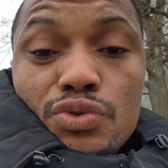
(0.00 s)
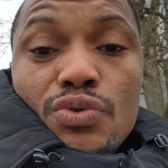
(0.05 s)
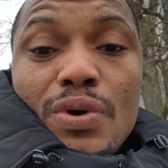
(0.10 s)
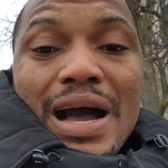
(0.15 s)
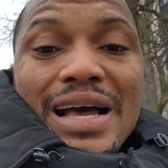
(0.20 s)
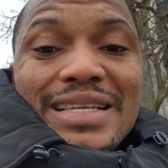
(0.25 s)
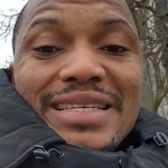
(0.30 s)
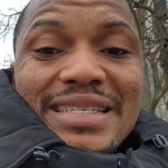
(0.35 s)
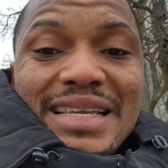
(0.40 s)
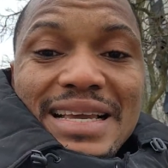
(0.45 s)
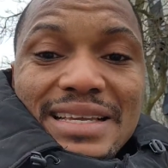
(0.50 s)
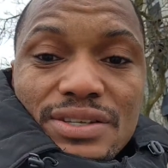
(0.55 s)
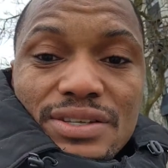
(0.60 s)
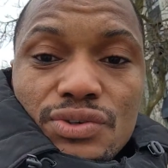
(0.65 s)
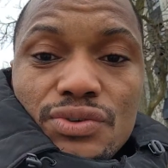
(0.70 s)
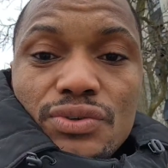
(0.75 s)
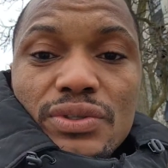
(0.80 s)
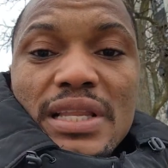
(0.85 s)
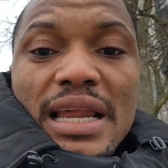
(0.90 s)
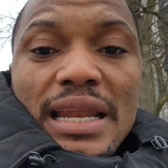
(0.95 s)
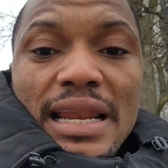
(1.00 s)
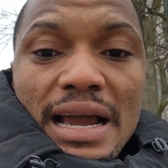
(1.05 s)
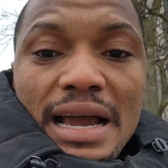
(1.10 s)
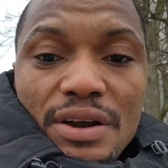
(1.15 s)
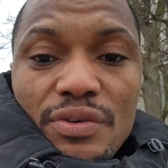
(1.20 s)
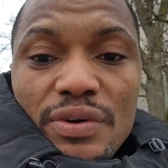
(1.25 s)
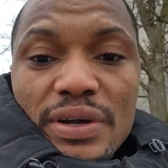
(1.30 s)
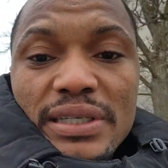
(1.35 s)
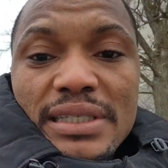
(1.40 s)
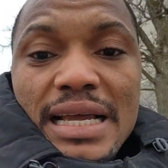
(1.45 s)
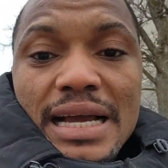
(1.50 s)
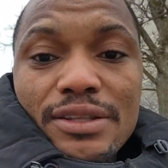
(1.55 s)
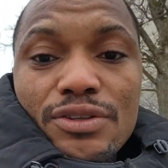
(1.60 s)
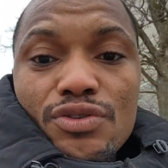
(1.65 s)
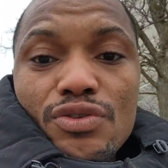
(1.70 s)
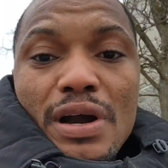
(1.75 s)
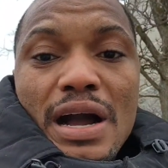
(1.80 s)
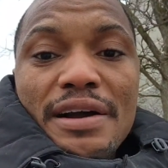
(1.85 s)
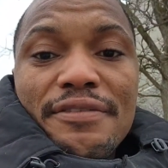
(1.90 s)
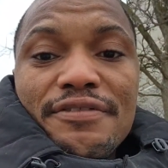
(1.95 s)
to assess you, the language that
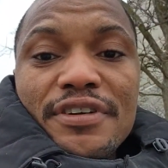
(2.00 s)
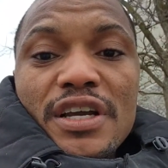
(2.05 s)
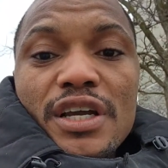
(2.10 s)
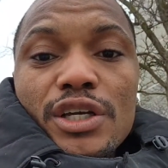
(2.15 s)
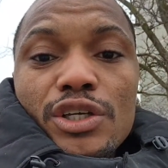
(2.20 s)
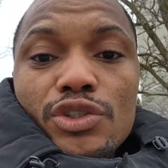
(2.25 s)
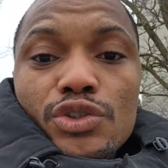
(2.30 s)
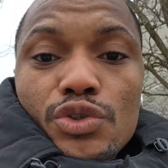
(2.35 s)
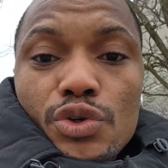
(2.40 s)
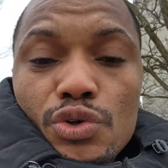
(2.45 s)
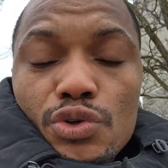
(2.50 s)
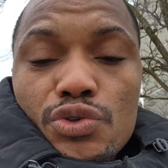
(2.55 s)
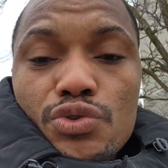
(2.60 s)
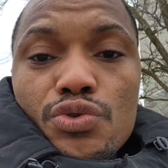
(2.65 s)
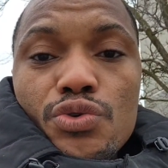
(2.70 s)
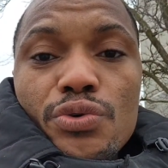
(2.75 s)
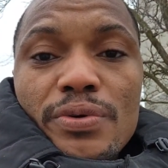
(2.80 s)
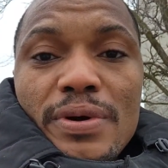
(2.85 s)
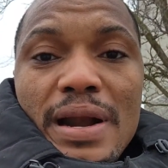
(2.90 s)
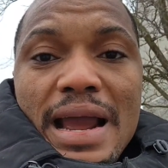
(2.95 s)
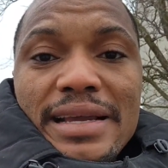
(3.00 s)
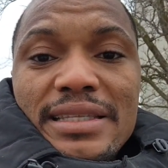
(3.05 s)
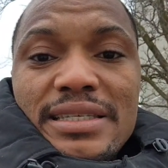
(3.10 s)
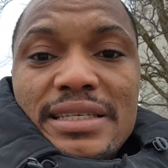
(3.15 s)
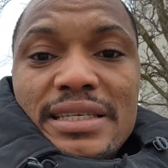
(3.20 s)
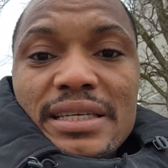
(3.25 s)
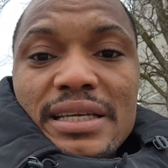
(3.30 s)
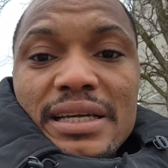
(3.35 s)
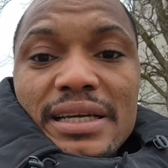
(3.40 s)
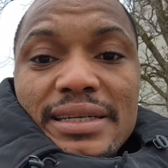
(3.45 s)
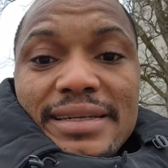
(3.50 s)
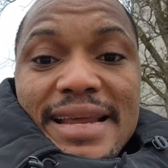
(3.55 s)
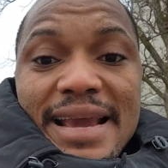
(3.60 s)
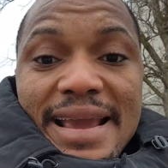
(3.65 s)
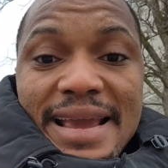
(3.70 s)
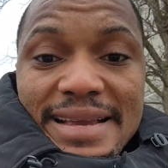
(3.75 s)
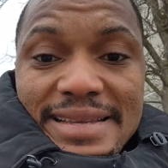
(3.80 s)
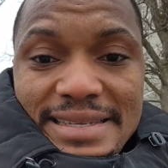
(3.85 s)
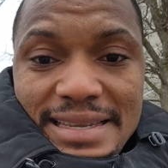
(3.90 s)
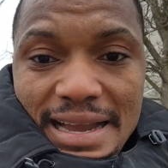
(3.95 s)
you have used to write
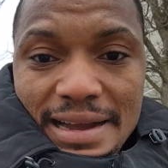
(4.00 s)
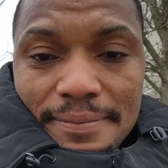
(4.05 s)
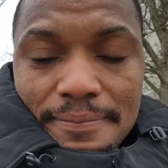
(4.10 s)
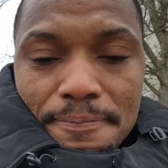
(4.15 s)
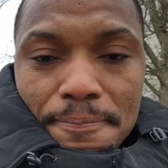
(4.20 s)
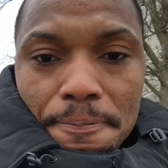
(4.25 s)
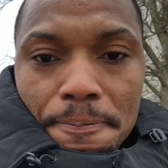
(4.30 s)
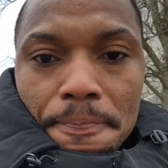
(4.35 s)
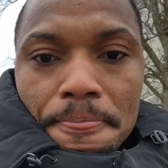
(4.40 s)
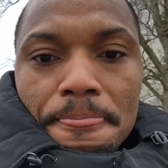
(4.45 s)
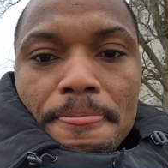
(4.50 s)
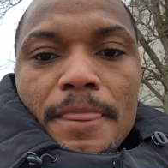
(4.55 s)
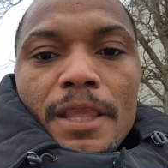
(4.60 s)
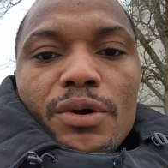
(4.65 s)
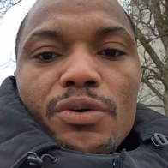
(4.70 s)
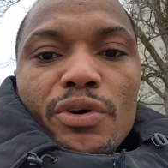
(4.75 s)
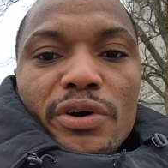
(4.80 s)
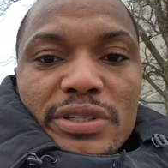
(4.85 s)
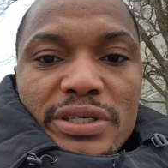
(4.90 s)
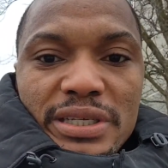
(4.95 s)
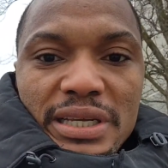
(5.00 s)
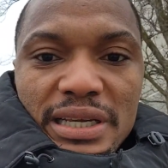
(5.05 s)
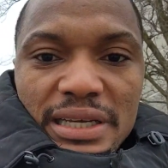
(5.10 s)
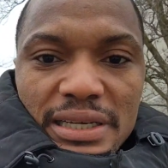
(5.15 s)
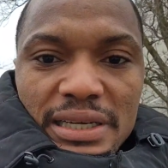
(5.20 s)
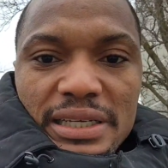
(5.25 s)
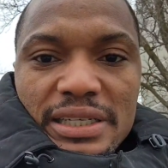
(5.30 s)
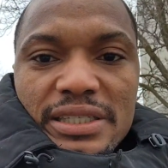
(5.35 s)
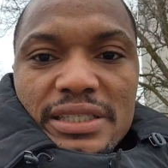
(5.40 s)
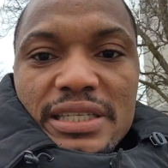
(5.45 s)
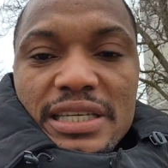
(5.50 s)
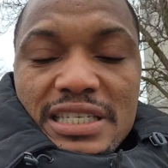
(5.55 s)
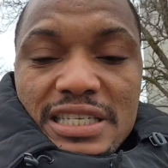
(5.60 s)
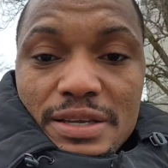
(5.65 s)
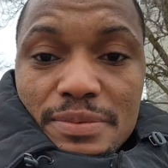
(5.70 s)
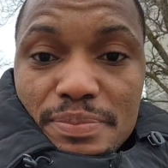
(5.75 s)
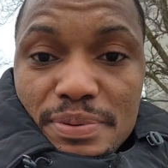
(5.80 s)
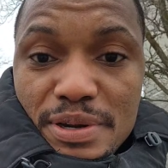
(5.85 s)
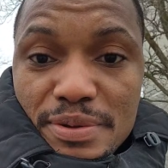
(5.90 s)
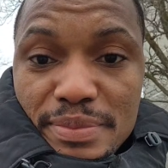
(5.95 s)
the exam was English. This
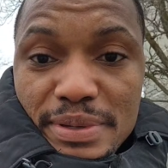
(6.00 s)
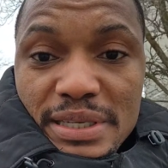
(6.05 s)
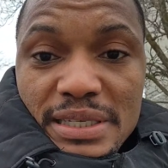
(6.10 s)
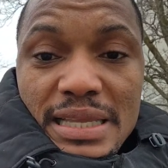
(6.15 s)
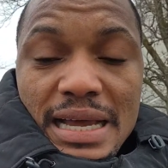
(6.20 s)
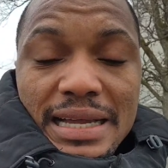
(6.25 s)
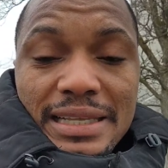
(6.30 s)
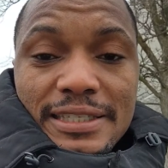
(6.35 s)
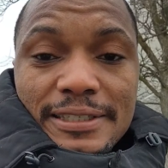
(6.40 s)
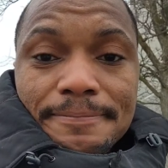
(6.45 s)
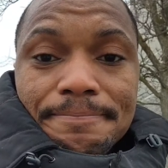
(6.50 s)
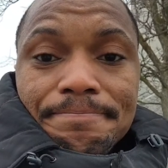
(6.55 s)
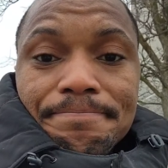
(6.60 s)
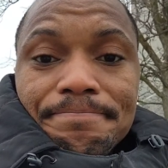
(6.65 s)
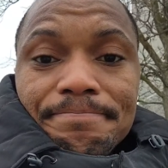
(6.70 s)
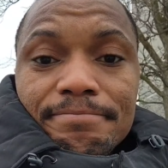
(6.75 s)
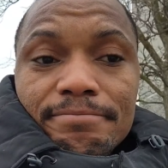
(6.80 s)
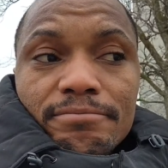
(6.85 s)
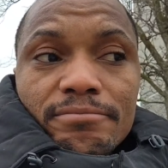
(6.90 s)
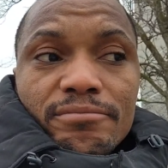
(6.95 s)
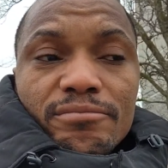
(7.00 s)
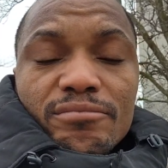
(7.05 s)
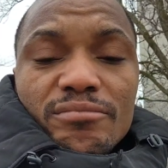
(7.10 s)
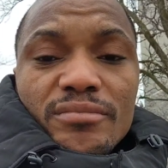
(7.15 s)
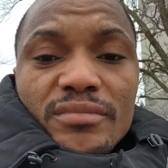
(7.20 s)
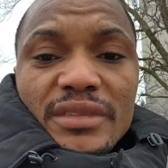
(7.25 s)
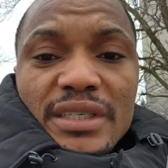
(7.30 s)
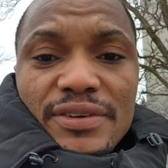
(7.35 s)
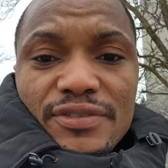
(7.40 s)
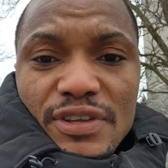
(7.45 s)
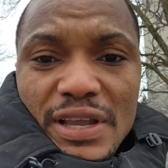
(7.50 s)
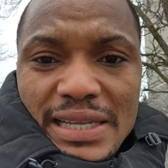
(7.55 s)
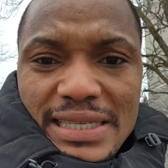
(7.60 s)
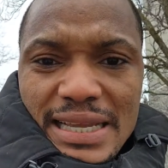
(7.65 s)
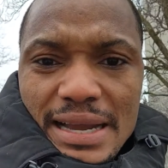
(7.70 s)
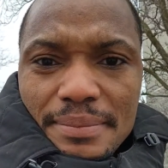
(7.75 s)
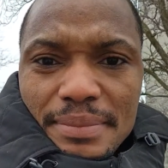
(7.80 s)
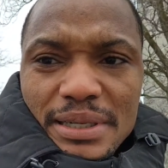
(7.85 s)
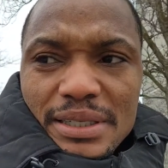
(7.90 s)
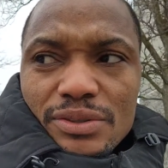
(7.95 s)
simply means that if you are
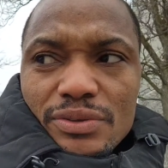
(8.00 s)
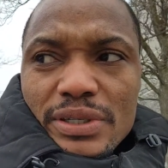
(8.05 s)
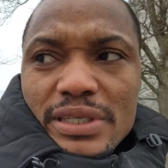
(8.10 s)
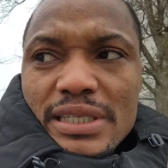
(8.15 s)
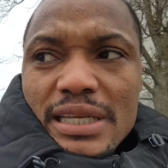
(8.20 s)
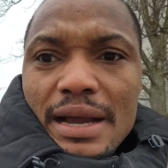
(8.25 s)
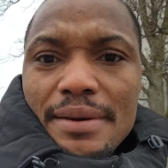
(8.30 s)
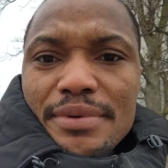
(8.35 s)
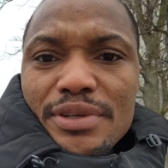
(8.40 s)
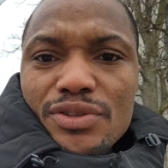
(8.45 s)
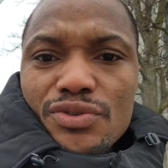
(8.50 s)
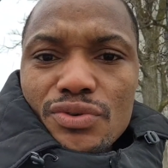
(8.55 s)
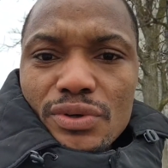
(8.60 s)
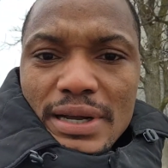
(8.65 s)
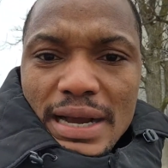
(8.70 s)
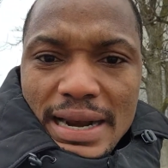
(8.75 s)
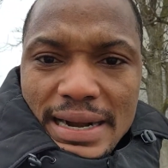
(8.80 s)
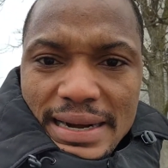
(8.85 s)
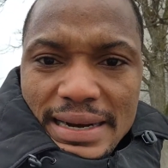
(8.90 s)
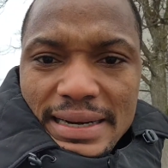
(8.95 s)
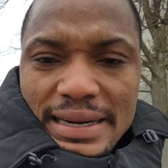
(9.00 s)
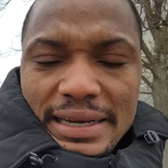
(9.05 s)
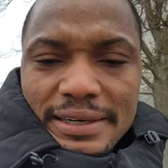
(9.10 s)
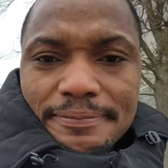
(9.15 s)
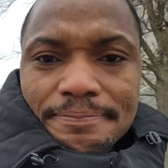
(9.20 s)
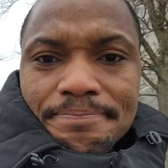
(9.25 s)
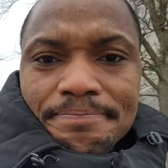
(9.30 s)
somebody who is coming to Canada,